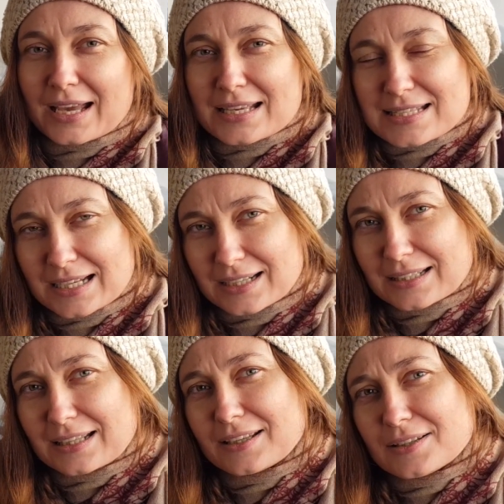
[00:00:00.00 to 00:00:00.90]

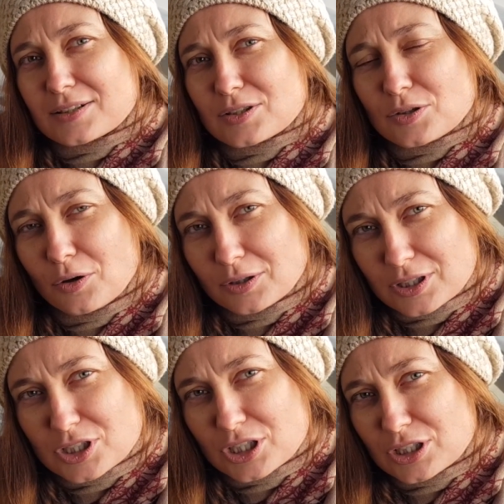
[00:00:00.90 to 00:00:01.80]
Secondly,
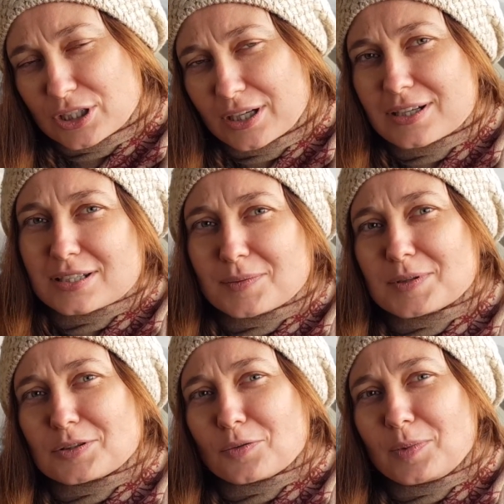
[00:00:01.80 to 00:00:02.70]
soaked ginger
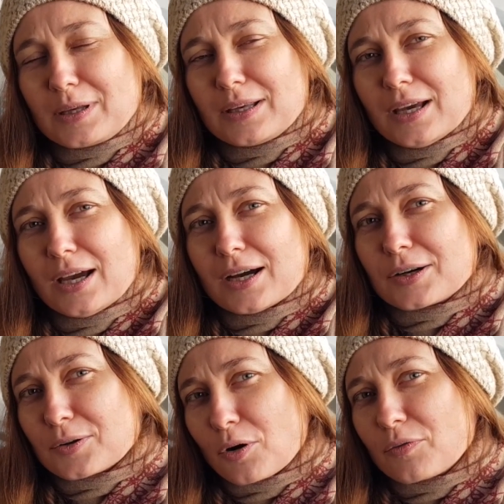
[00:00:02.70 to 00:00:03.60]
seems to be
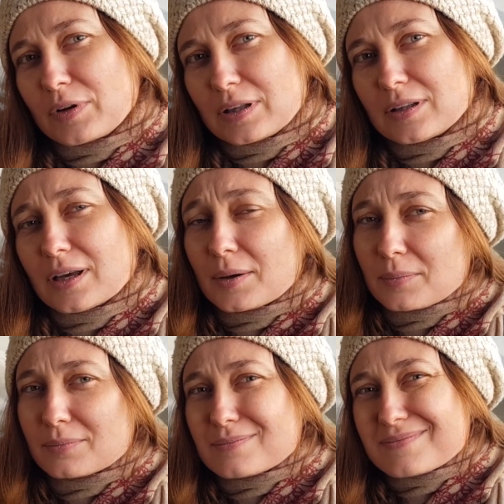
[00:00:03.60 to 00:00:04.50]
growing
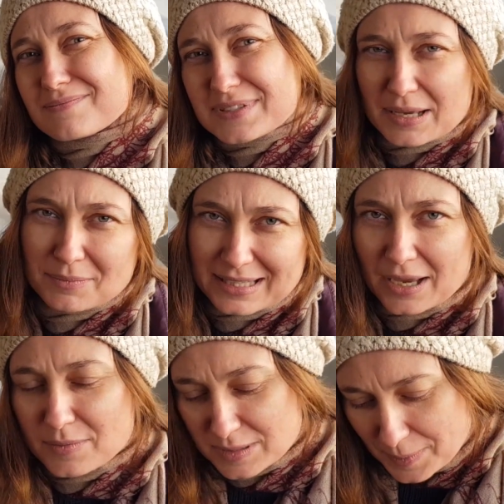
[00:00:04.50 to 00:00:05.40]

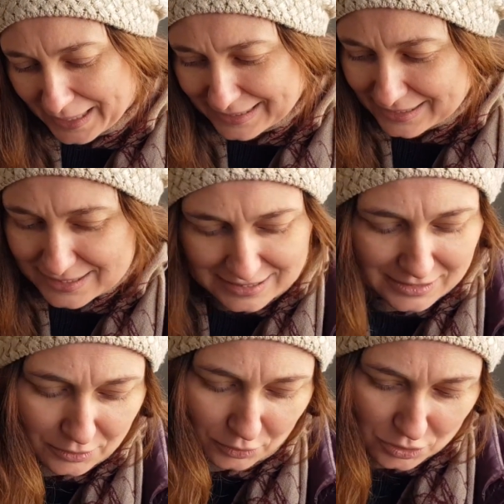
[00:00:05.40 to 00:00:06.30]
sometimes better
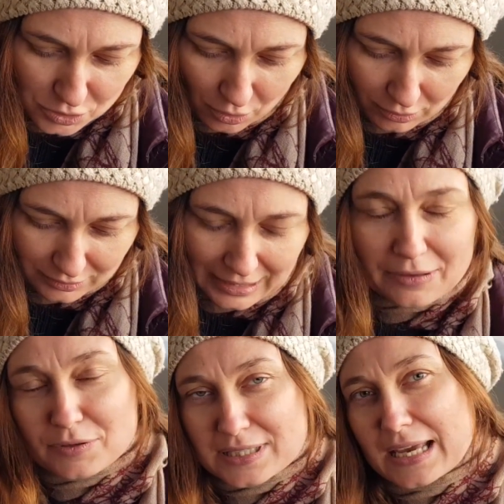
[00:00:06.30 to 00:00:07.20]
than not soaked.
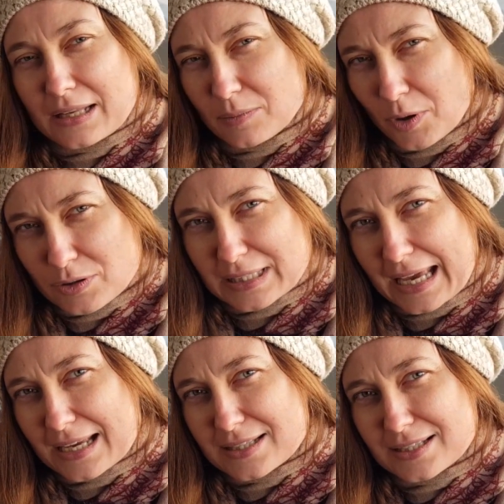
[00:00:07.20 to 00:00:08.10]
I would say in most
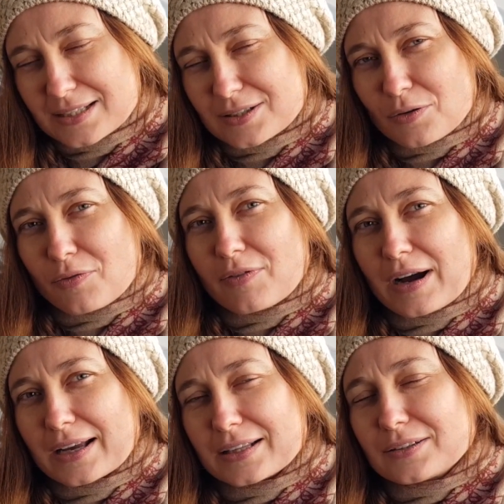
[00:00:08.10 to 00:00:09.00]
cases so
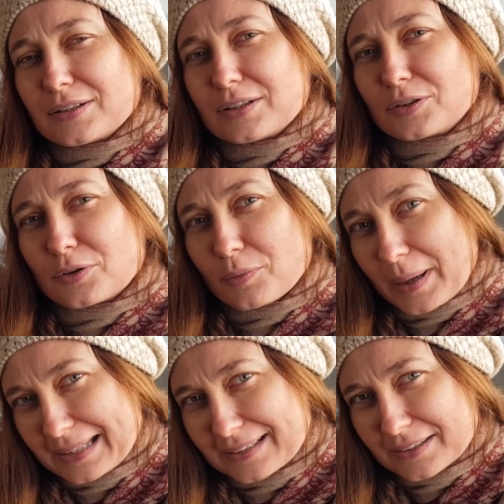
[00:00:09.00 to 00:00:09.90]
far it, it grew
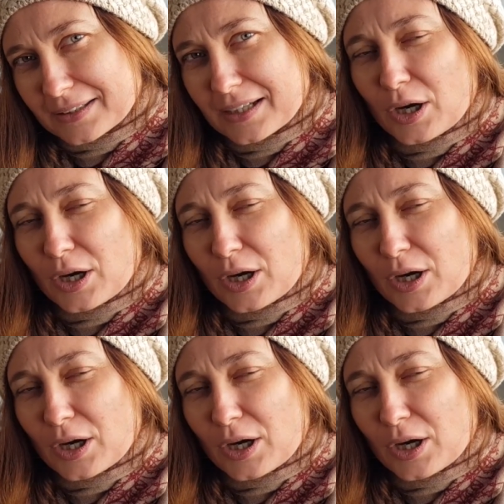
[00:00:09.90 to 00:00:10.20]
better,